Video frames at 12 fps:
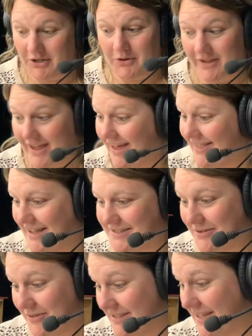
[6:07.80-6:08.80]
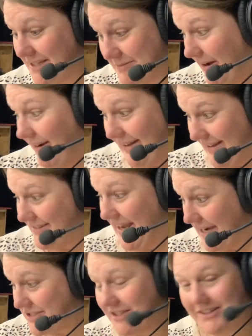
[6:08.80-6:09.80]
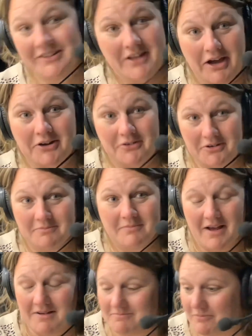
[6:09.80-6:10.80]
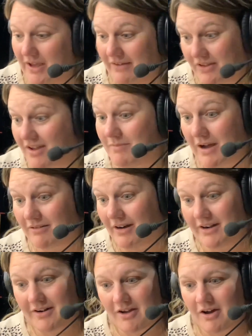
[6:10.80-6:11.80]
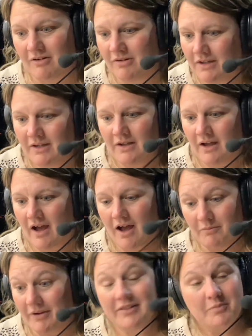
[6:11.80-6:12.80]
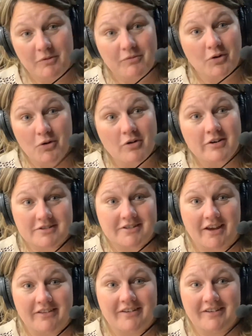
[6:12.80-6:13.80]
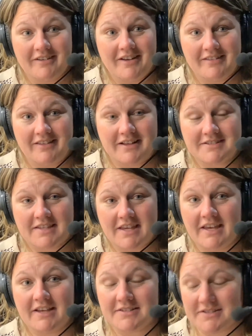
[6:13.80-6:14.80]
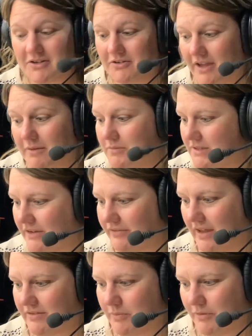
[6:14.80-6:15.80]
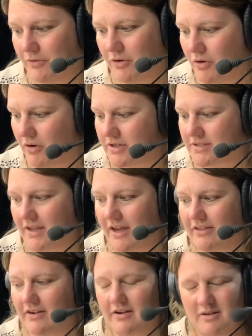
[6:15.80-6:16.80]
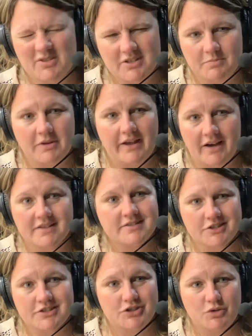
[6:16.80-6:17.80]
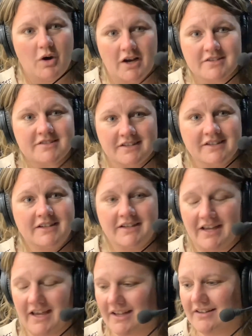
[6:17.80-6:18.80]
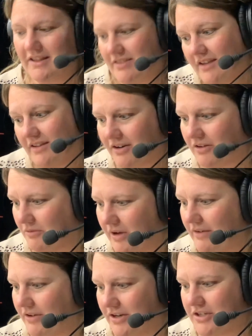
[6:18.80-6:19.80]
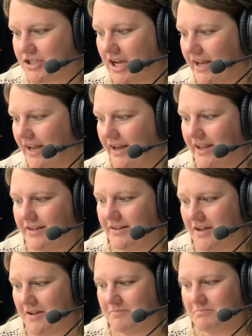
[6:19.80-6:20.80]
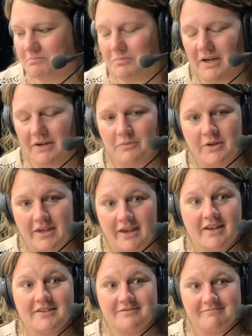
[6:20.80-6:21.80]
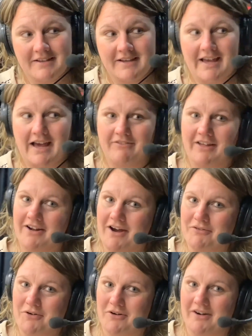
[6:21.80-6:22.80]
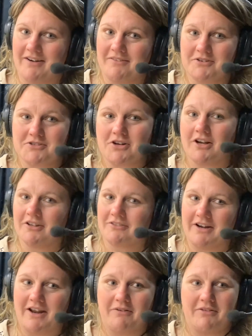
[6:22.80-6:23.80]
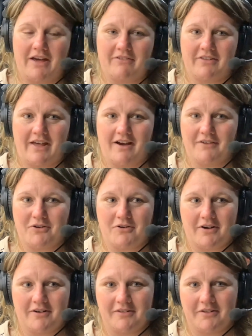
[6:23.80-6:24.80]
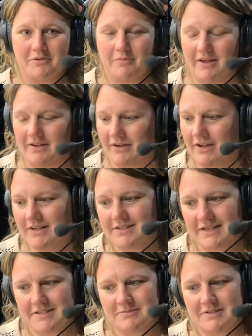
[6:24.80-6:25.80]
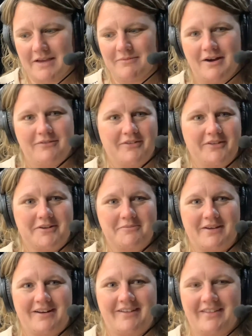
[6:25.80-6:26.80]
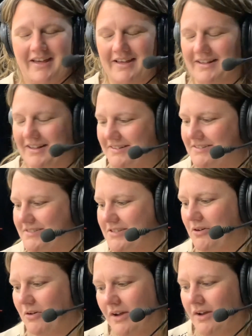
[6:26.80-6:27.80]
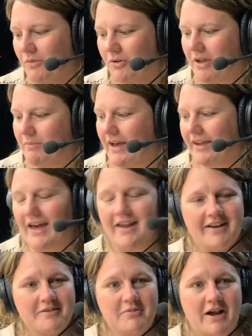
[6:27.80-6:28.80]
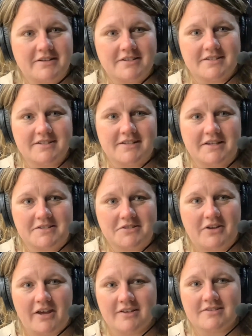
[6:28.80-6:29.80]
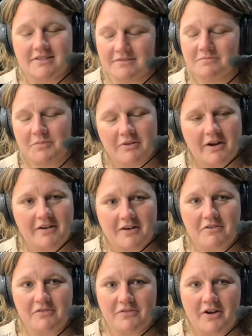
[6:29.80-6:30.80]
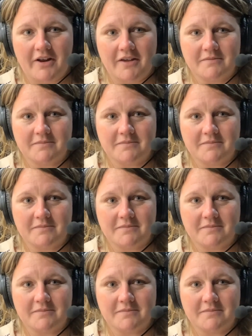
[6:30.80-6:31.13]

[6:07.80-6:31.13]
Oh yeah, that's what we talked about actually in the locker room. Um, we have to come out ready to go. Um, we have to put four quarters together, and that's key. So yep, we definitely have to put four quarters sisters together. Um, just play us, just do us, and I think you know we'll have a good shot at it. Um, but we can't have that off quarter. We're yep. struggling right now with having that off quarter a little bit. Take some time off a little bit on that, and so we'll get back at it and practice these next two days and be ready to go for Friday.